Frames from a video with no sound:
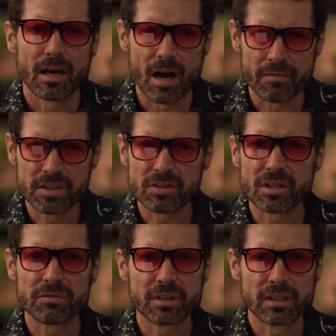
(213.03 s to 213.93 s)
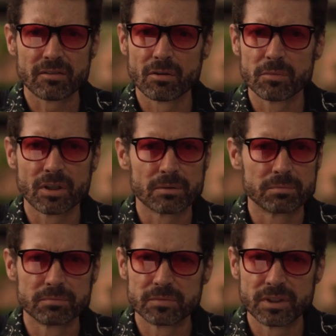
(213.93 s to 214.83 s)
Obviously, if you give them your
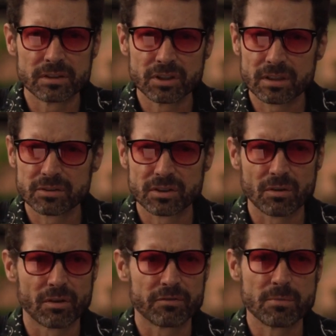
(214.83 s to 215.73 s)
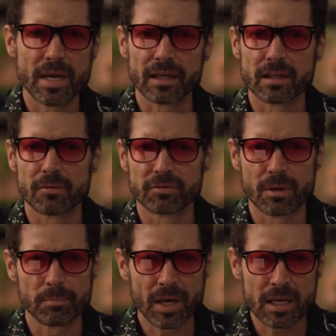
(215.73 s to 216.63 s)
digits or if you make an
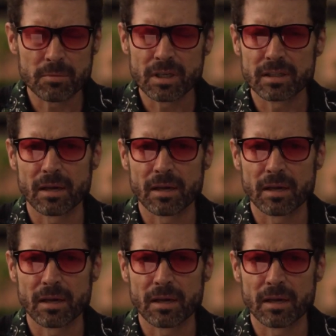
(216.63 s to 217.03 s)
upfront payment,